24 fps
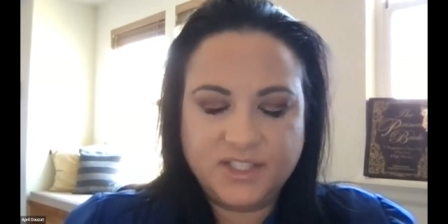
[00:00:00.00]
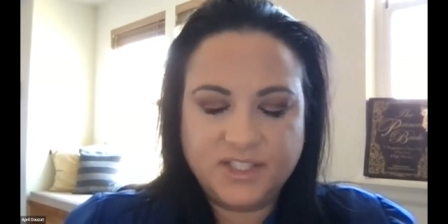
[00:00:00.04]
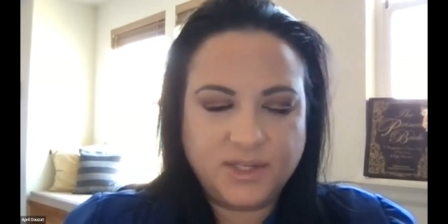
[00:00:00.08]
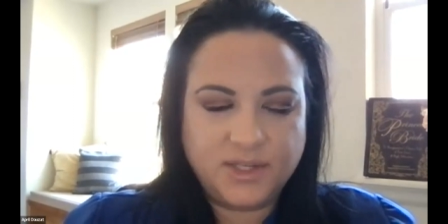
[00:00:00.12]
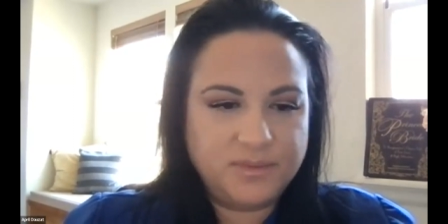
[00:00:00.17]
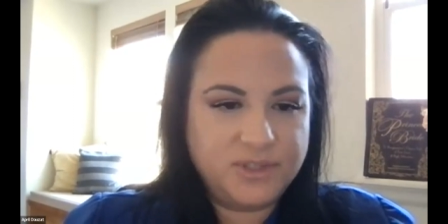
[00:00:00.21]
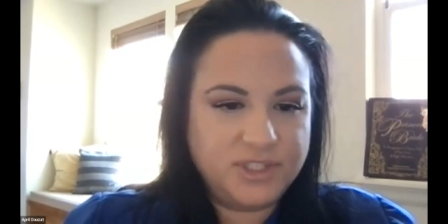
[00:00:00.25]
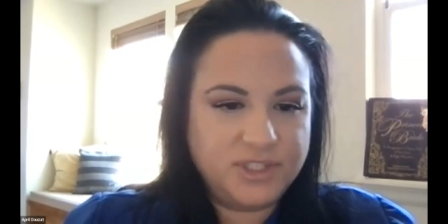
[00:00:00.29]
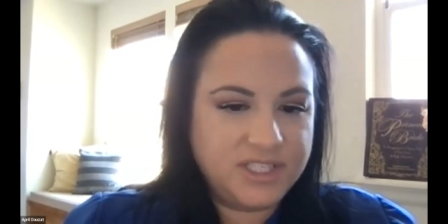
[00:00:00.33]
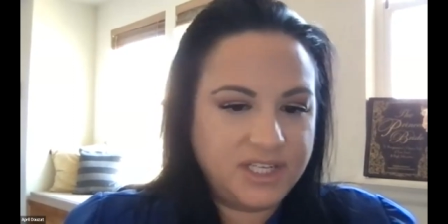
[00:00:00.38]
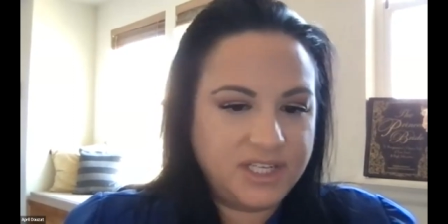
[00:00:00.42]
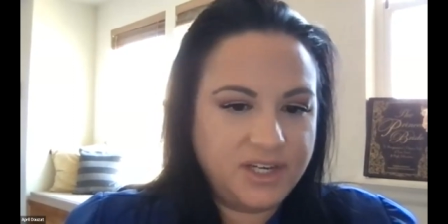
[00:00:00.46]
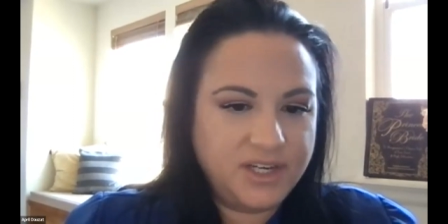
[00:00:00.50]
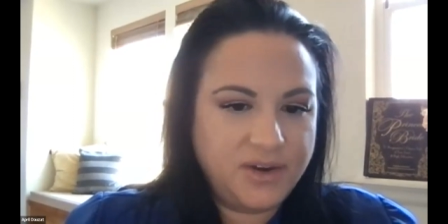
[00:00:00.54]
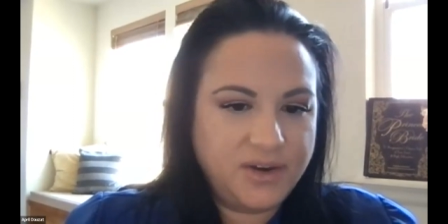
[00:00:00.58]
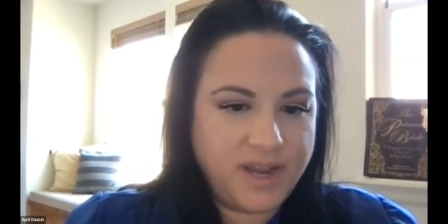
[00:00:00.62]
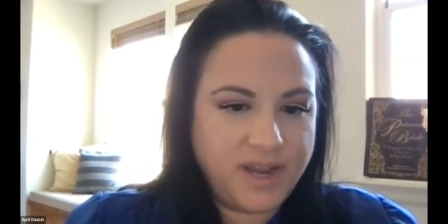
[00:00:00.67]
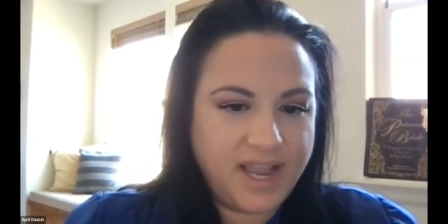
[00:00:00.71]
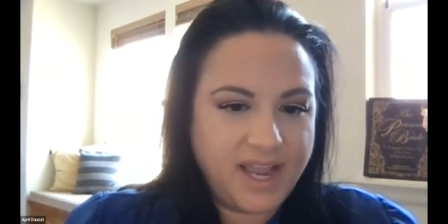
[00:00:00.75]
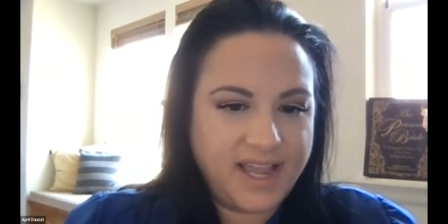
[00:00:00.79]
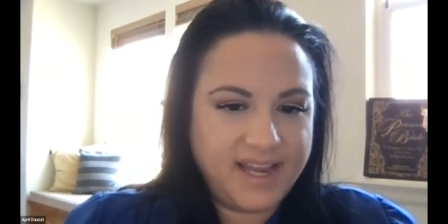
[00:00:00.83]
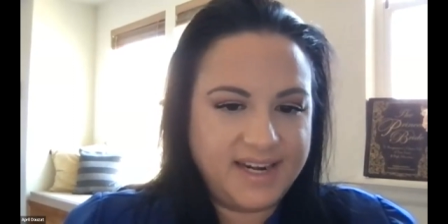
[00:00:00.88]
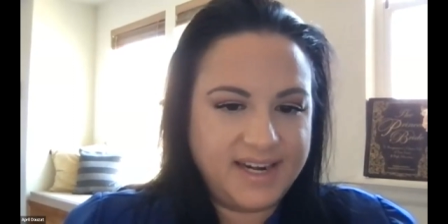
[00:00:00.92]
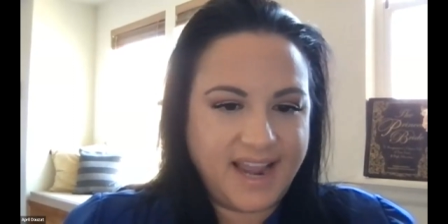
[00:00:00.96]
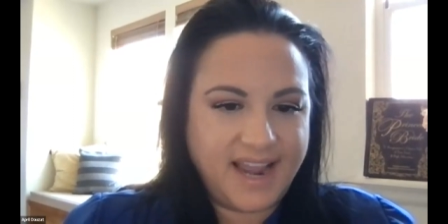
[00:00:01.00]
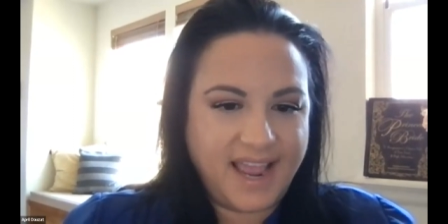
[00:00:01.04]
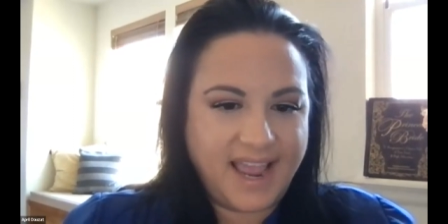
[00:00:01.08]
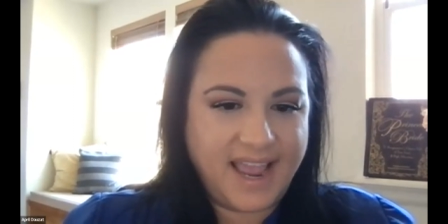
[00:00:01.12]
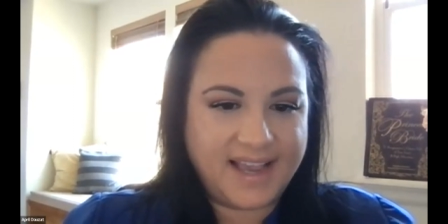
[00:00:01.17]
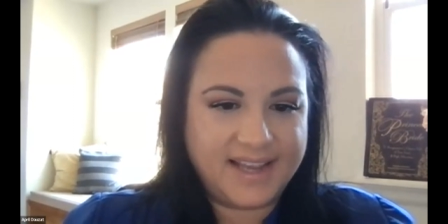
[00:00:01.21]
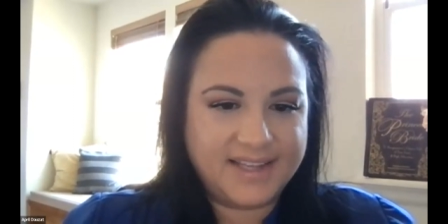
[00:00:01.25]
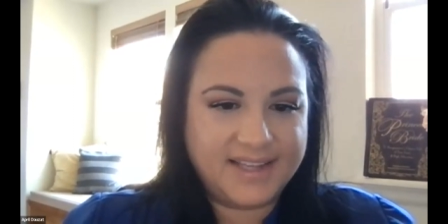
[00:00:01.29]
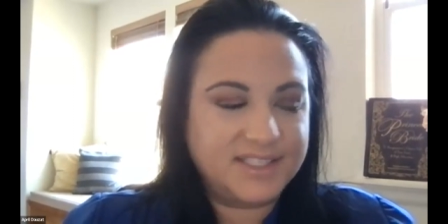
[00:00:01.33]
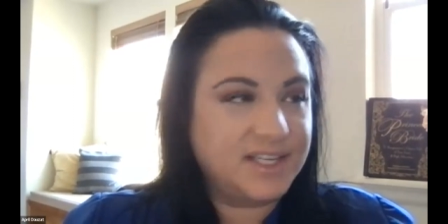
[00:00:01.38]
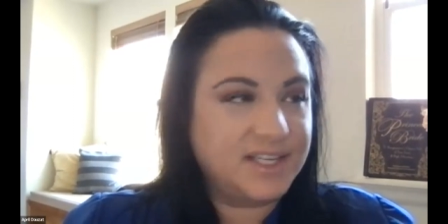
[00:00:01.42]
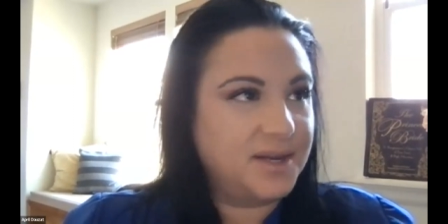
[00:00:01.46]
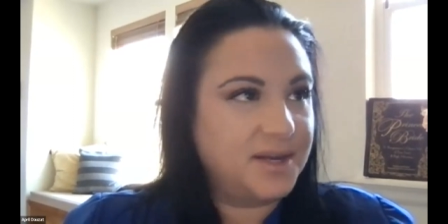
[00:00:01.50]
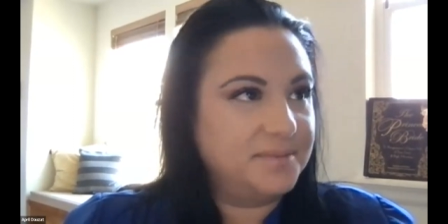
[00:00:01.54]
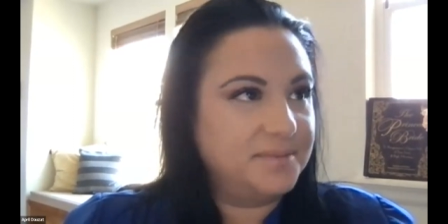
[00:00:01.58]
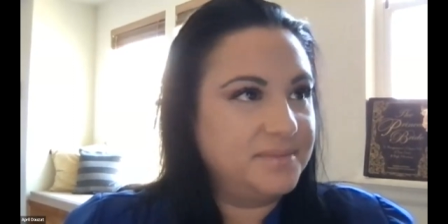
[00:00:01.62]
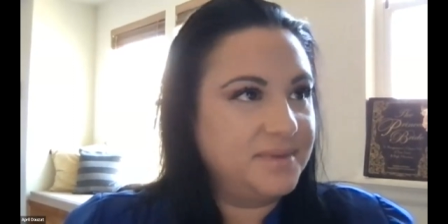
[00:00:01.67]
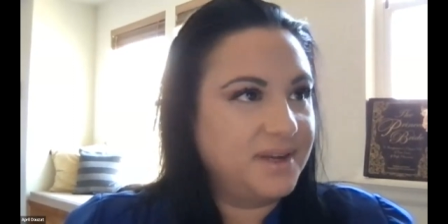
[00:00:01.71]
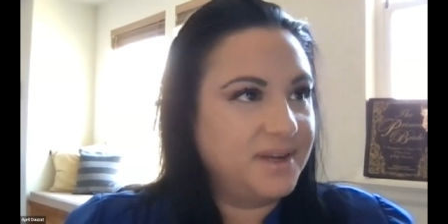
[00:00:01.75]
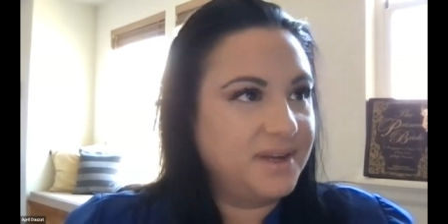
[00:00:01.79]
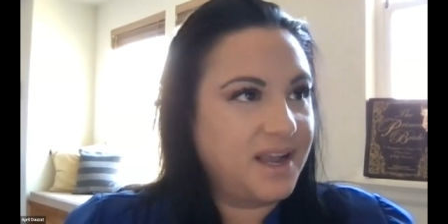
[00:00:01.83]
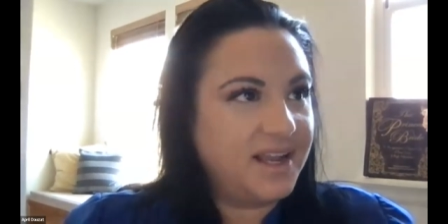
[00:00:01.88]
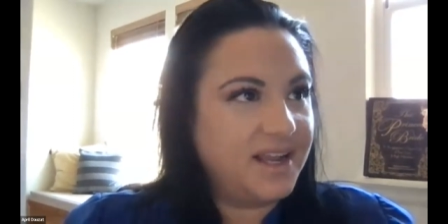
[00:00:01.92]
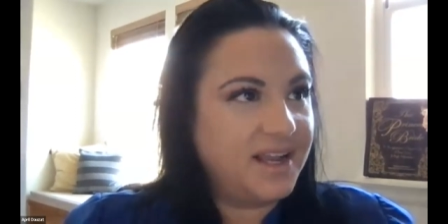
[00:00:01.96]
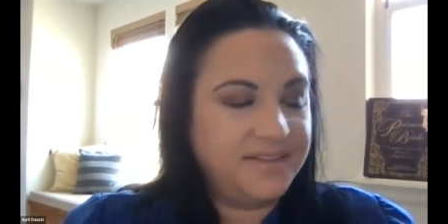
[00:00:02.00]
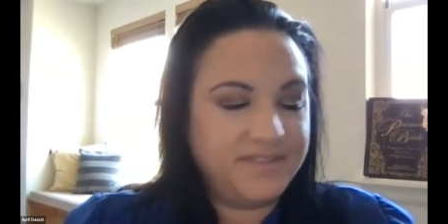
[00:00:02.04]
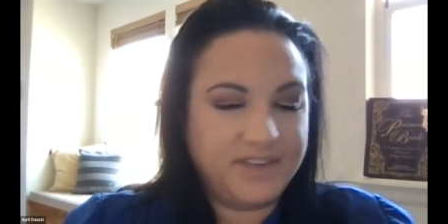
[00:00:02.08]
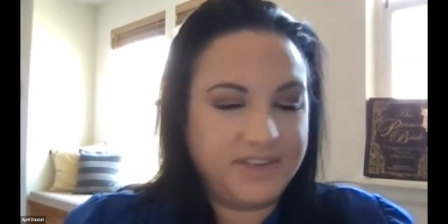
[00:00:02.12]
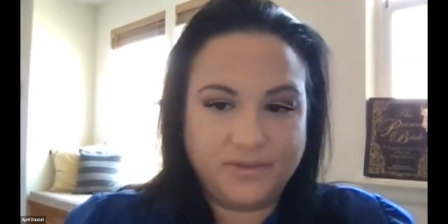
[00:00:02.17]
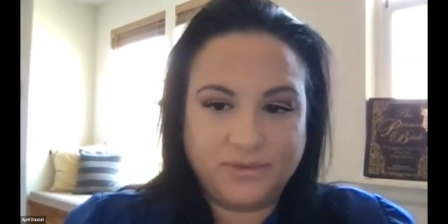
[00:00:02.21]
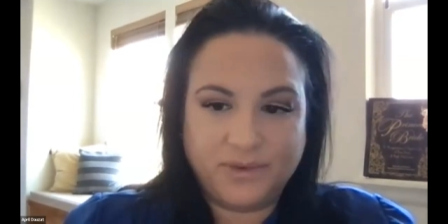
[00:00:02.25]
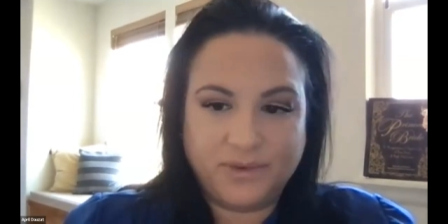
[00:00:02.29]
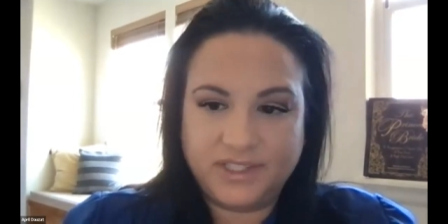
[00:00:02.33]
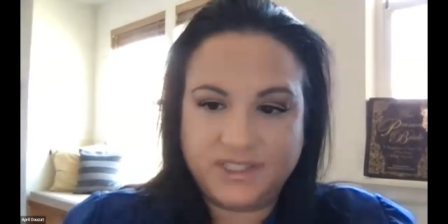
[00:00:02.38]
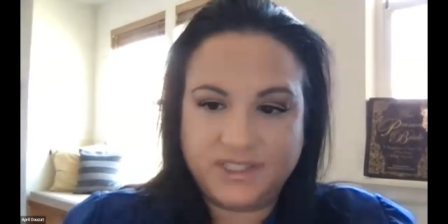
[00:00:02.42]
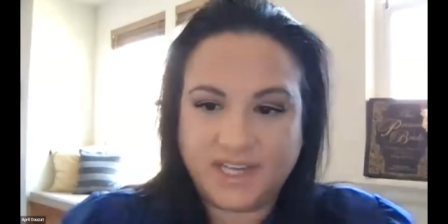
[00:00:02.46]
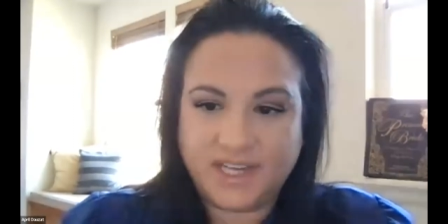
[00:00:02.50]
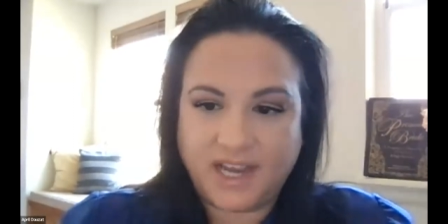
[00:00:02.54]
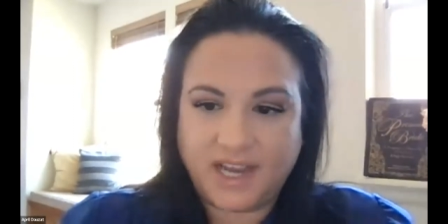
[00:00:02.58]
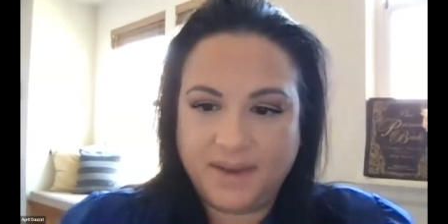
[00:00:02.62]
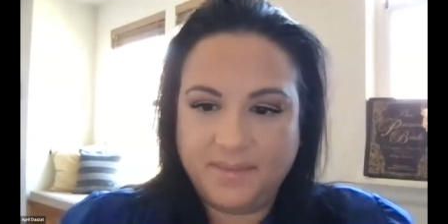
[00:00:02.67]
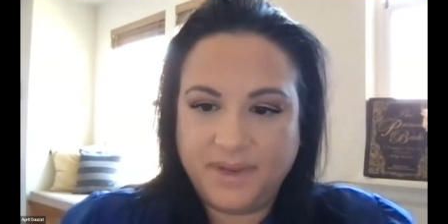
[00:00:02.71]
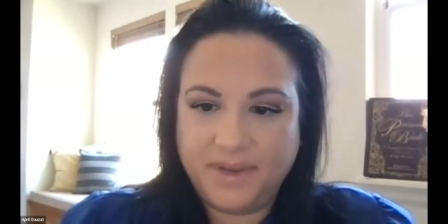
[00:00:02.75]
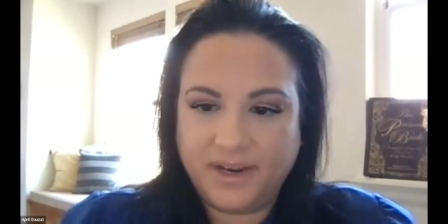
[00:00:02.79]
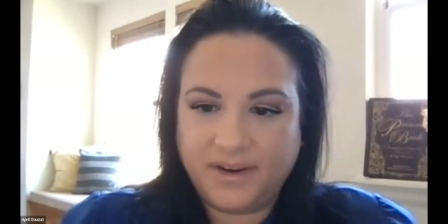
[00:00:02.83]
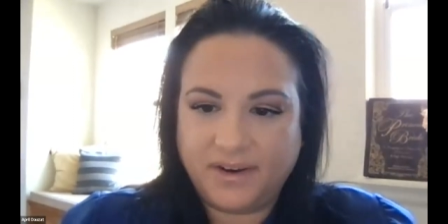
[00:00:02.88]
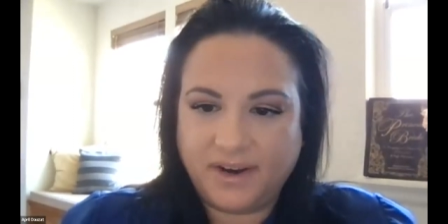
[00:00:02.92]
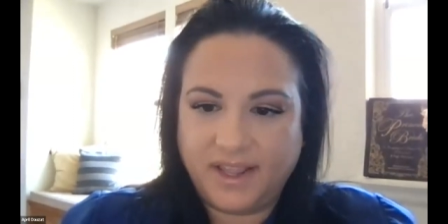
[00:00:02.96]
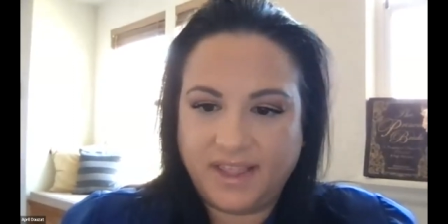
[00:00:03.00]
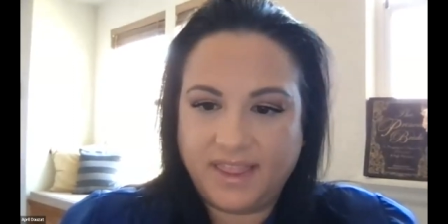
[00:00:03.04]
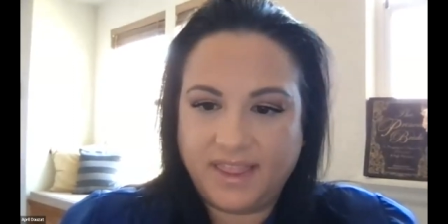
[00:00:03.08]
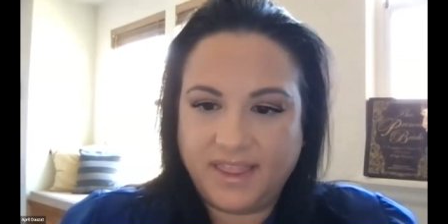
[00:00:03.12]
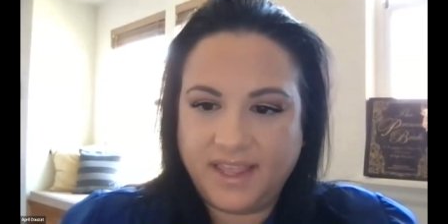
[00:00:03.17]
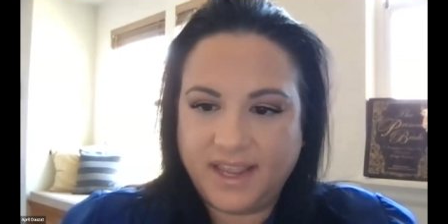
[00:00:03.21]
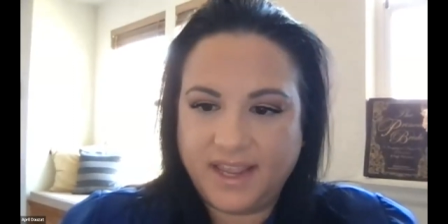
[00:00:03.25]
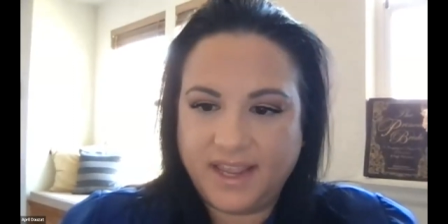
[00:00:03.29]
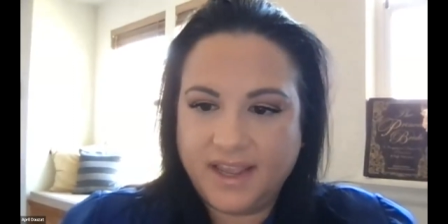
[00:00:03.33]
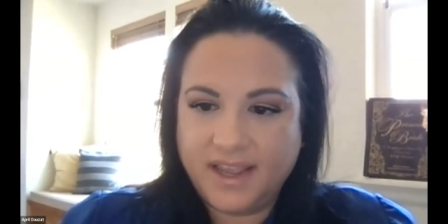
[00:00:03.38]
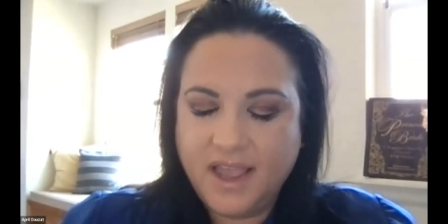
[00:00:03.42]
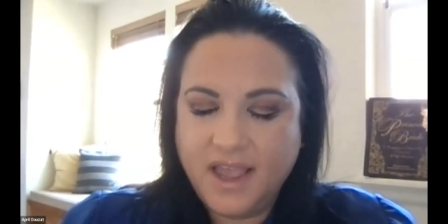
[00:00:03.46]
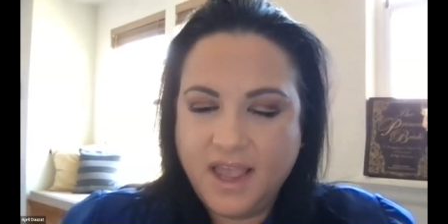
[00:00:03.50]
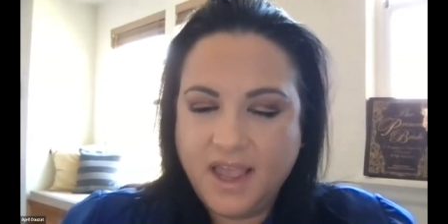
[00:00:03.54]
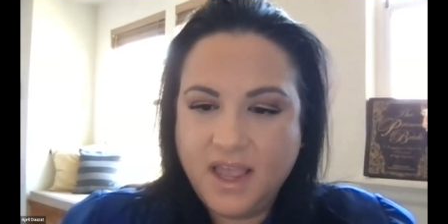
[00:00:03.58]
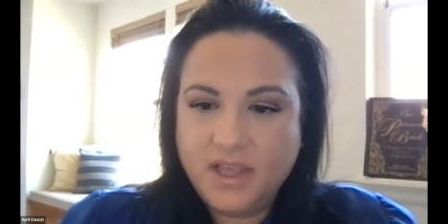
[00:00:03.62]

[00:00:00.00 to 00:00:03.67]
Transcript: so I'm just going to go ahead and ask them kind of in real time here, I think.